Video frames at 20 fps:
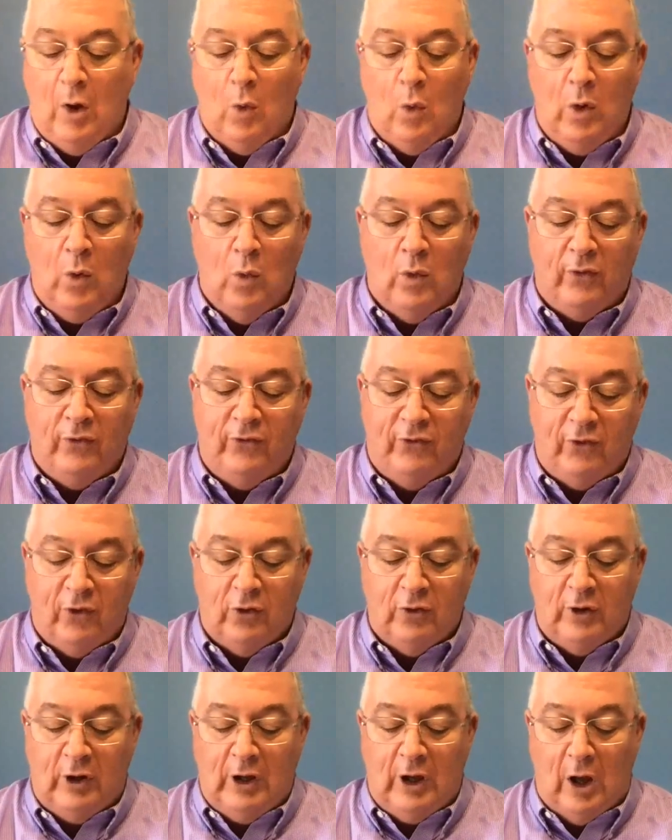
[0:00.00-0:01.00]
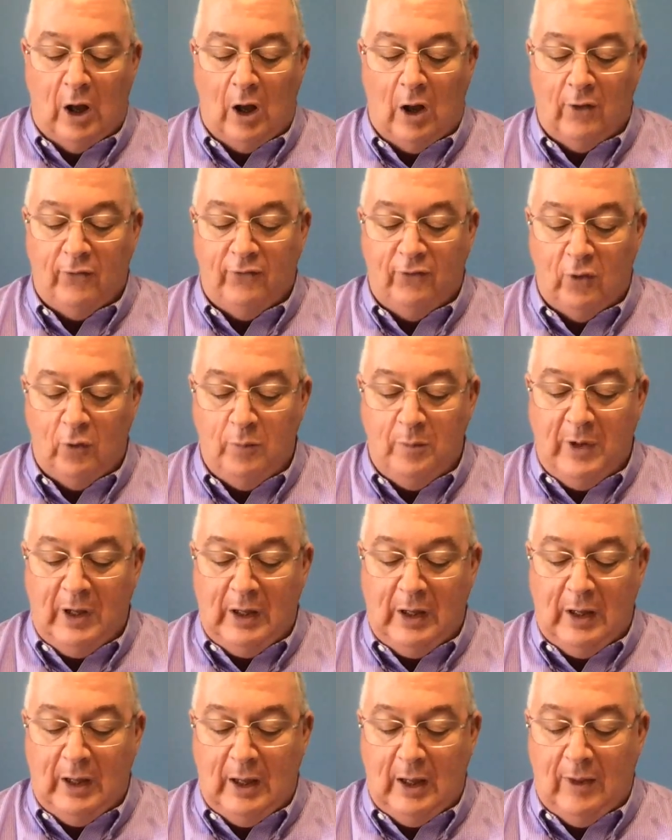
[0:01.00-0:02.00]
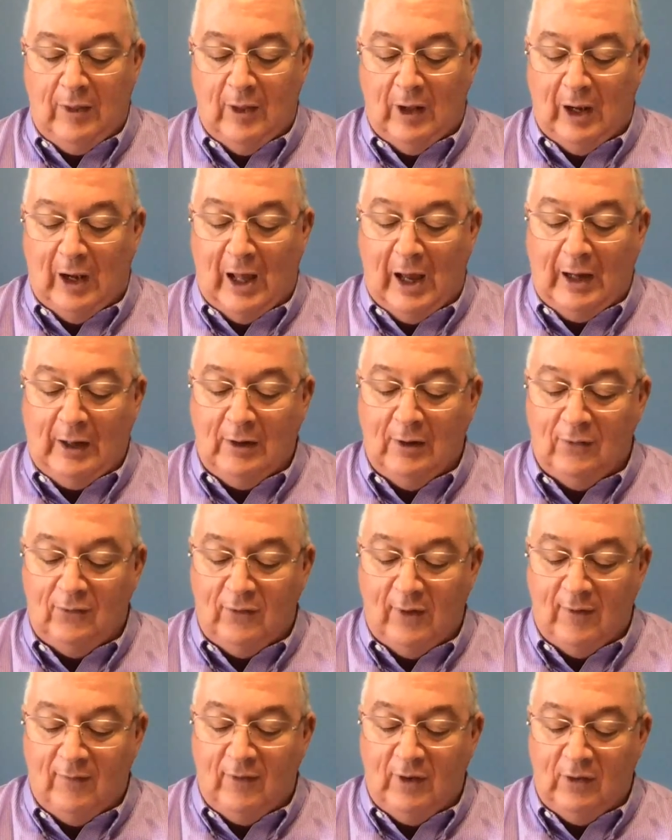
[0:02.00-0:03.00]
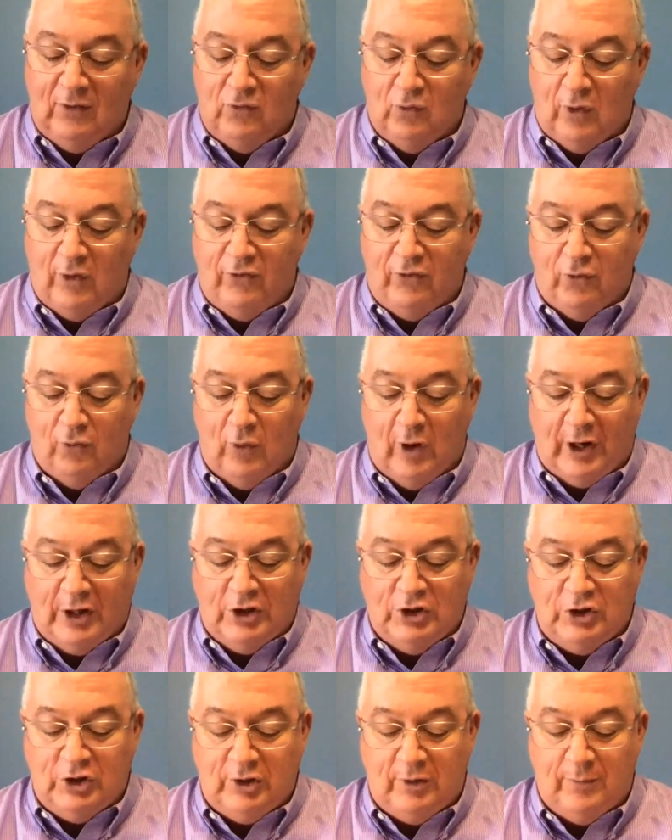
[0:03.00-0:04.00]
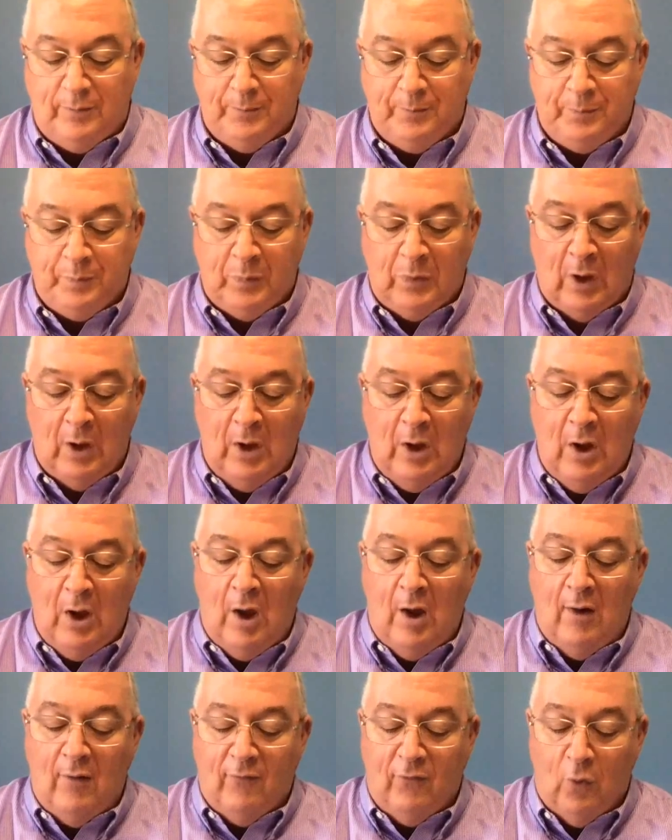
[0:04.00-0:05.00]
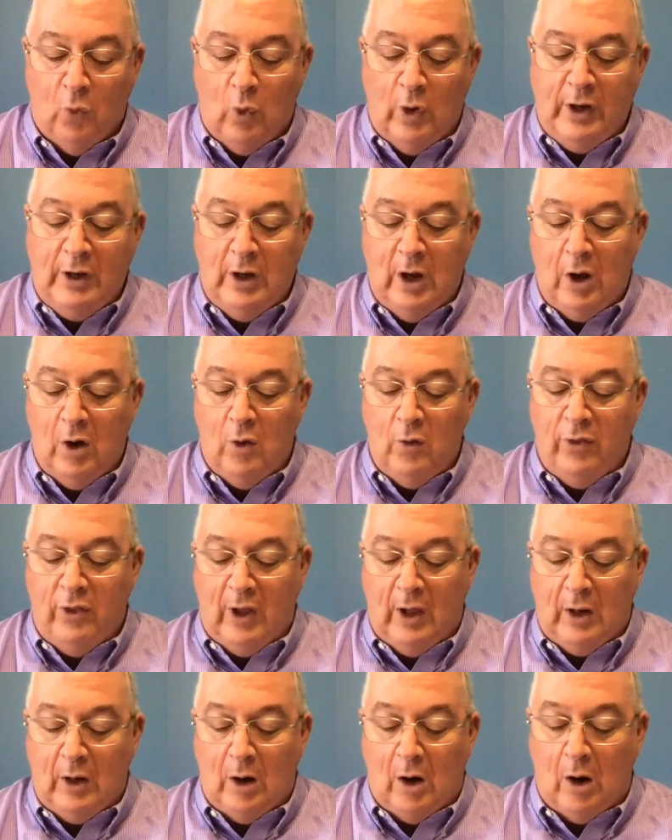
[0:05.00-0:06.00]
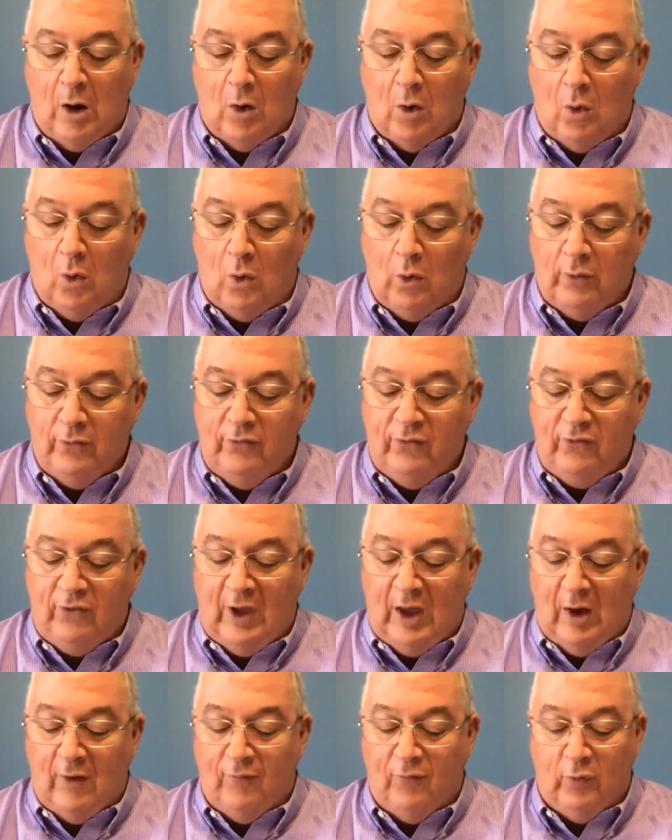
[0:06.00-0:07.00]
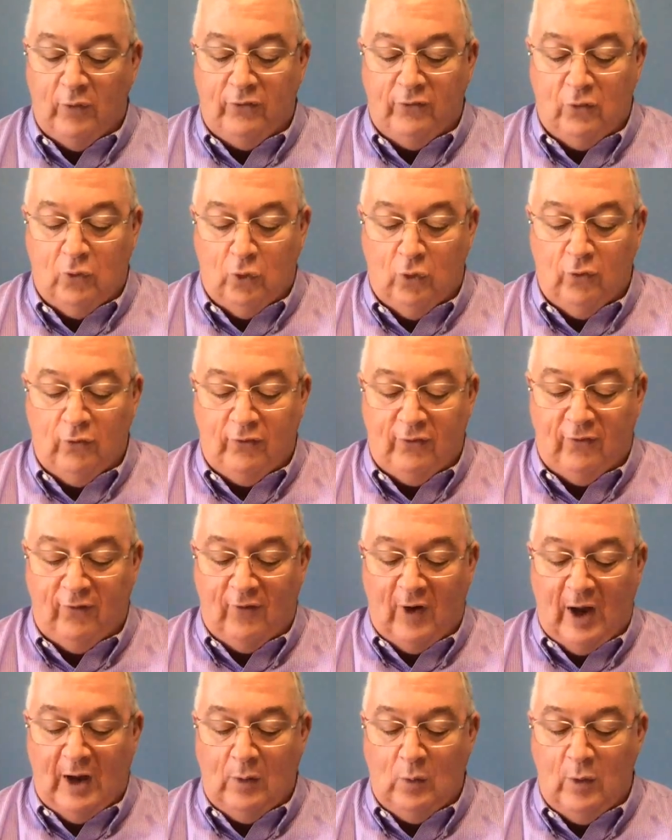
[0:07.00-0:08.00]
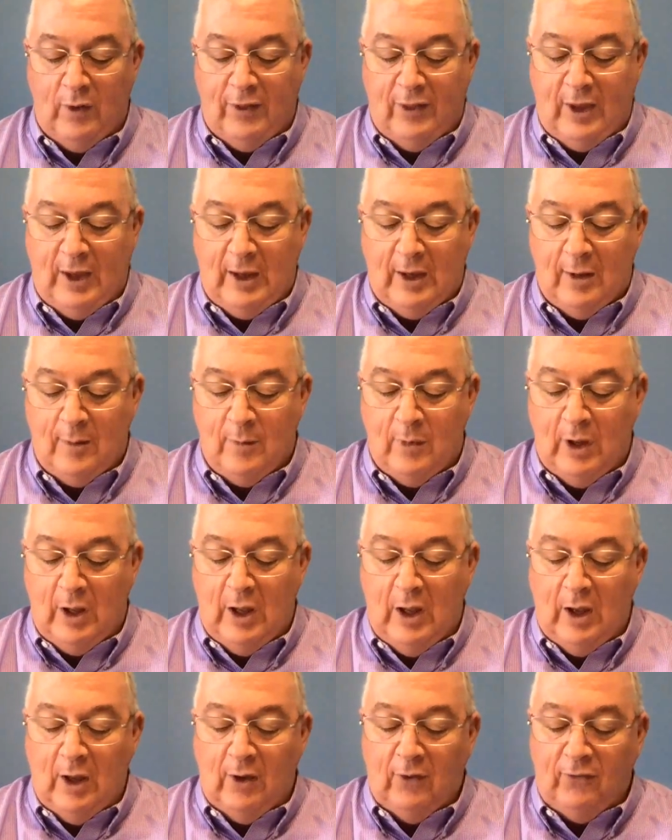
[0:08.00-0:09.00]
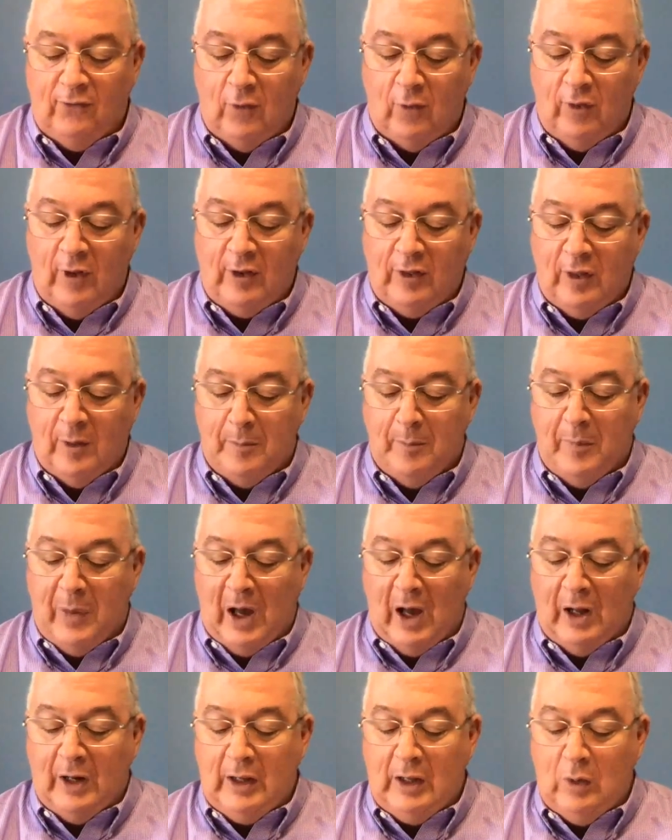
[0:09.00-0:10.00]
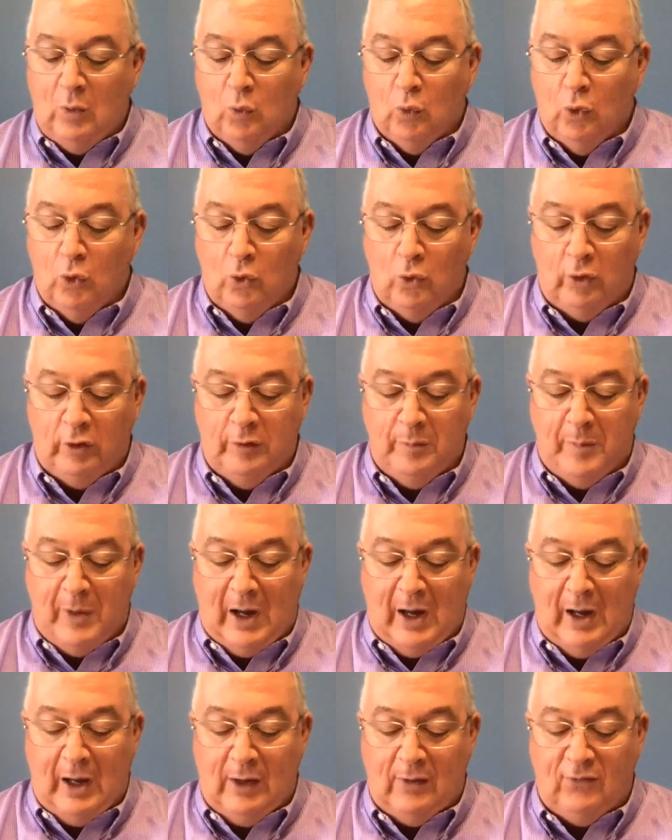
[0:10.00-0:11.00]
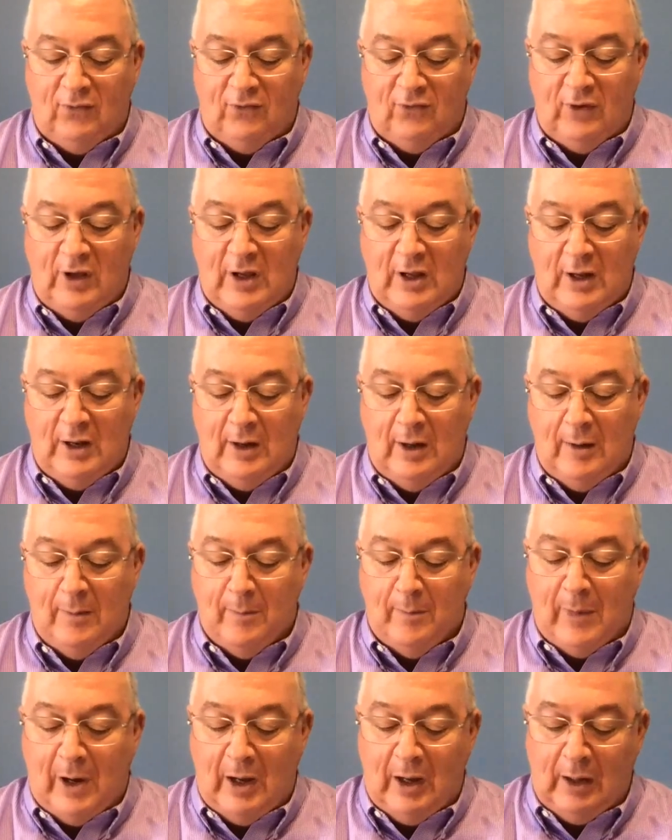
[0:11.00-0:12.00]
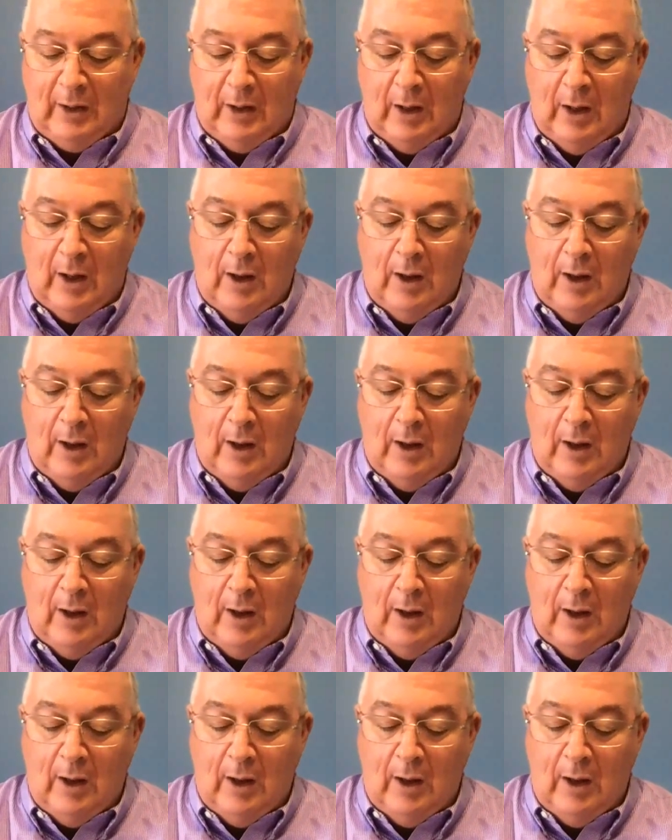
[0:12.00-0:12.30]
we will certainly also be in the likeness of his resurrection. For we know that our old self was crucified with him so that the body ruled by sin might